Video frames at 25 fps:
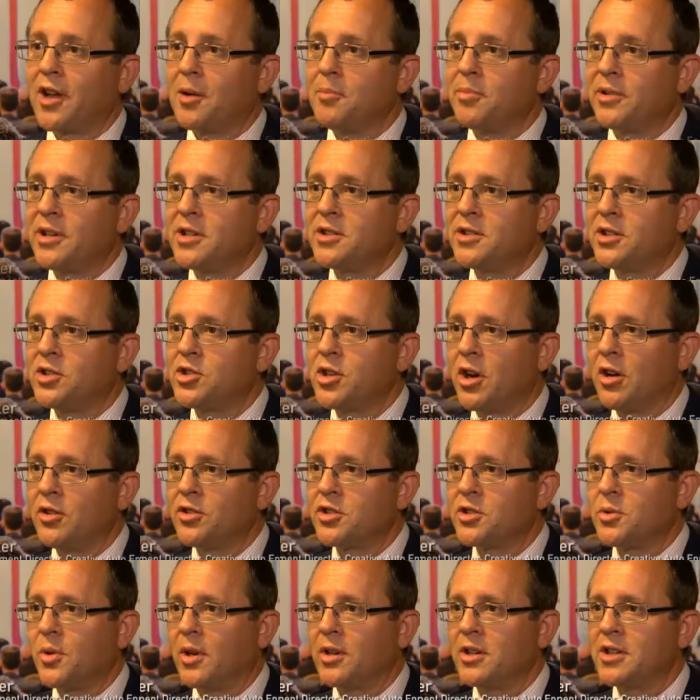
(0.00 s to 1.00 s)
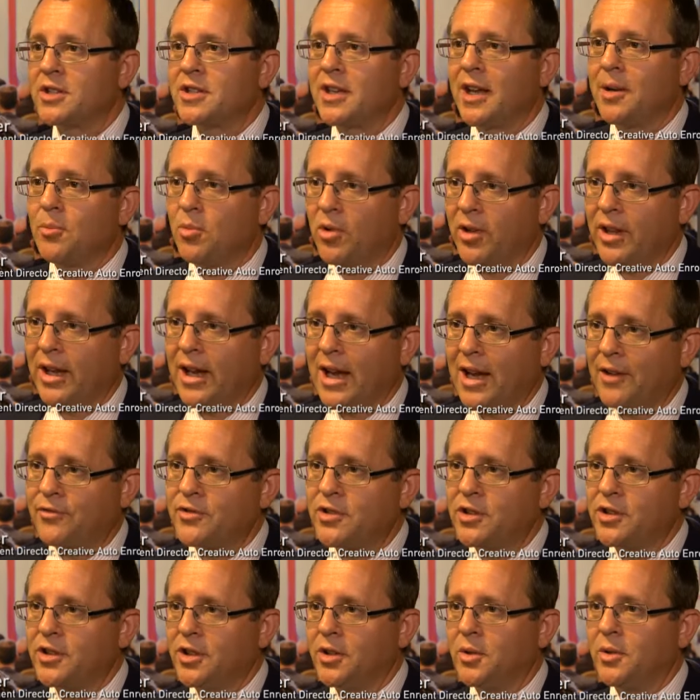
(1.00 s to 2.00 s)
companies the chance to understand what they
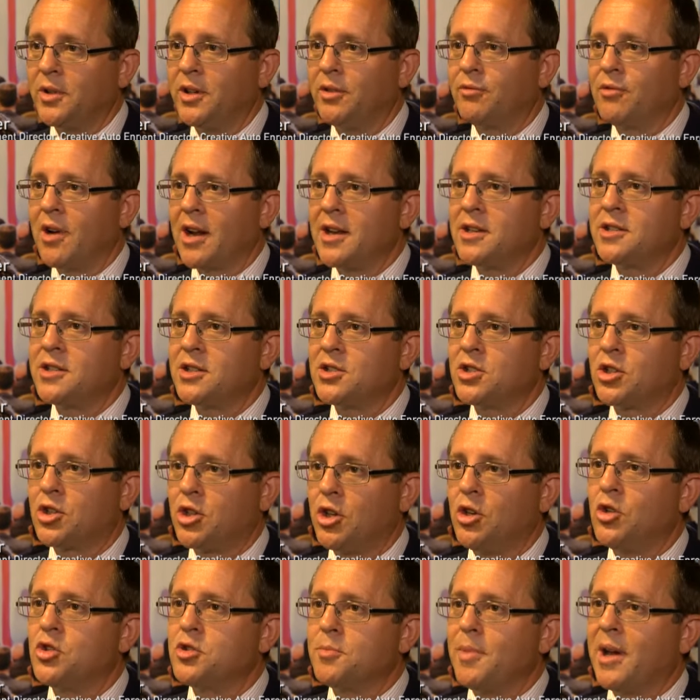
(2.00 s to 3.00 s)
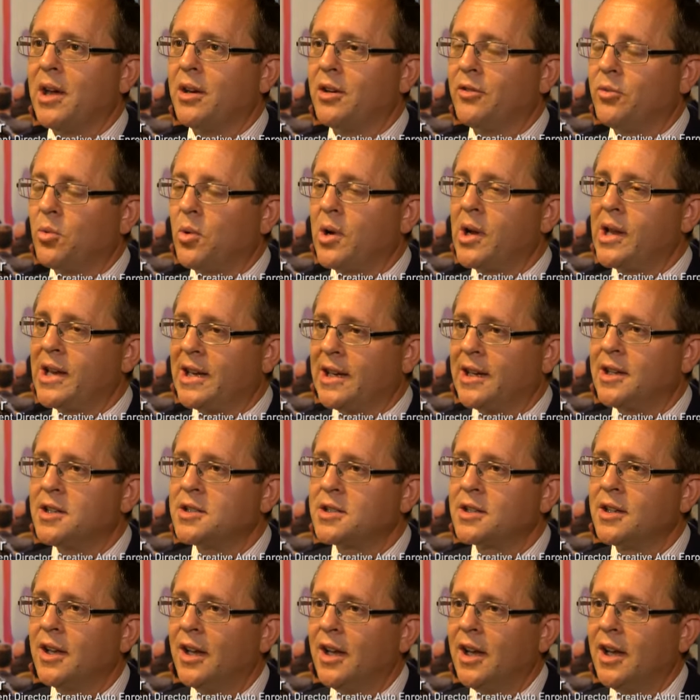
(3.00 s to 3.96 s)
have to do, and it raises a huge amount of awareness,